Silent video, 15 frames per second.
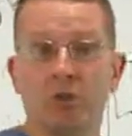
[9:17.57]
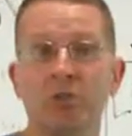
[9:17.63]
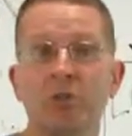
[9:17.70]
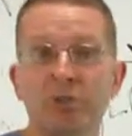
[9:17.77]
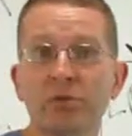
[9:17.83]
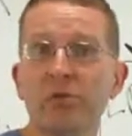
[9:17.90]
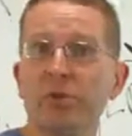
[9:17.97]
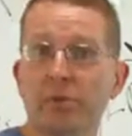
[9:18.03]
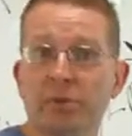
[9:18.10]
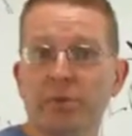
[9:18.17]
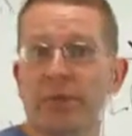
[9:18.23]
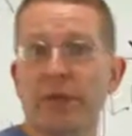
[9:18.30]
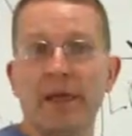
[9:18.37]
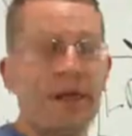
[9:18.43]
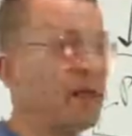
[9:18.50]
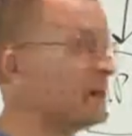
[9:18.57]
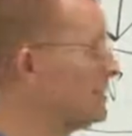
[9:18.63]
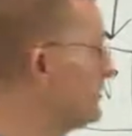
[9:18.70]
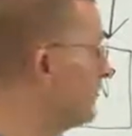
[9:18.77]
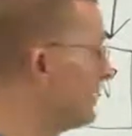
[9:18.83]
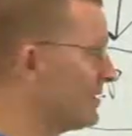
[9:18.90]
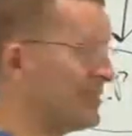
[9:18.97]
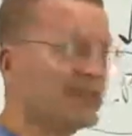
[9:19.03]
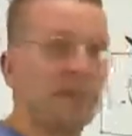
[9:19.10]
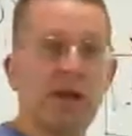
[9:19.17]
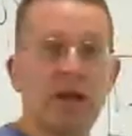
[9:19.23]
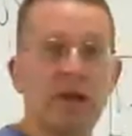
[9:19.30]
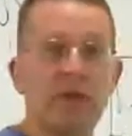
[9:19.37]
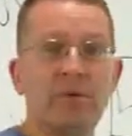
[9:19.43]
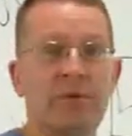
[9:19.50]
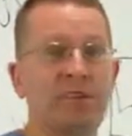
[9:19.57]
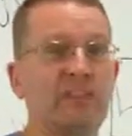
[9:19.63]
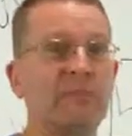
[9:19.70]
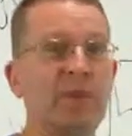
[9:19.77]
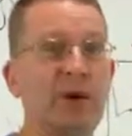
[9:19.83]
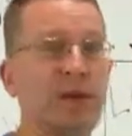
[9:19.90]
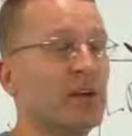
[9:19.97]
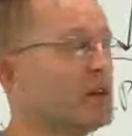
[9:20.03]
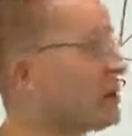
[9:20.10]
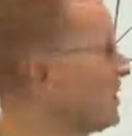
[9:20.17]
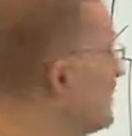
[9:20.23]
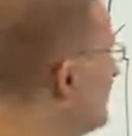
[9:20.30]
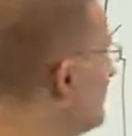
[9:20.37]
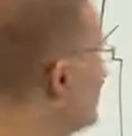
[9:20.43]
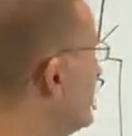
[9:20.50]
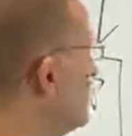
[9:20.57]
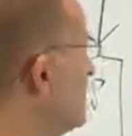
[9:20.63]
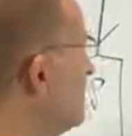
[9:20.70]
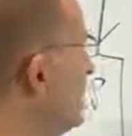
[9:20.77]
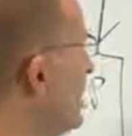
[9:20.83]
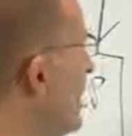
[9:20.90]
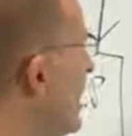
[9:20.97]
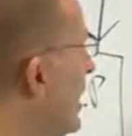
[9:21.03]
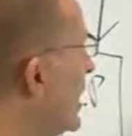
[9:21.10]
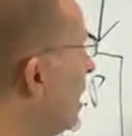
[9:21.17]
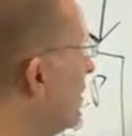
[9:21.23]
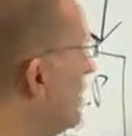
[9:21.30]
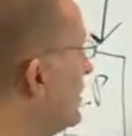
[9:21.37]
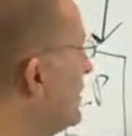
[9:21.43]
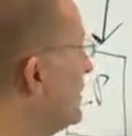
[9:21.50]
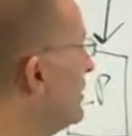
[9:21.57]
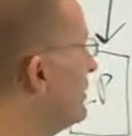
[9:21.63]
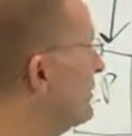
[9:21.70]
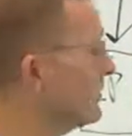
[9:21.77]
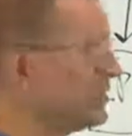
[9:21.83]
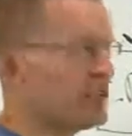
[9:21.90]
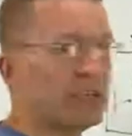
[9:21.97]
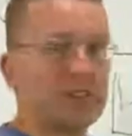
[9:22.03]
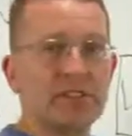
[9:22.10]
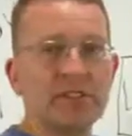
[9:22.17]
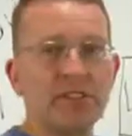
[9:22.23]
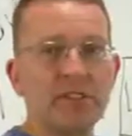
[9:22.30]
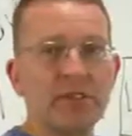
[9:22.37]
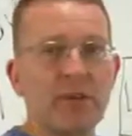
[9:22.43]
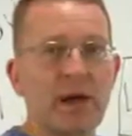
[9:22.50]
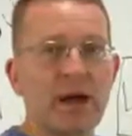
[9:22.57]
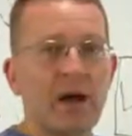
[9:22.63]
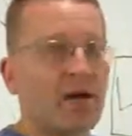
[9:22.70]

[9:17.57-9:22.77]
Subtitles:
owns YouTube, and if you think about it, when the spider comes to your blog, they're going to see,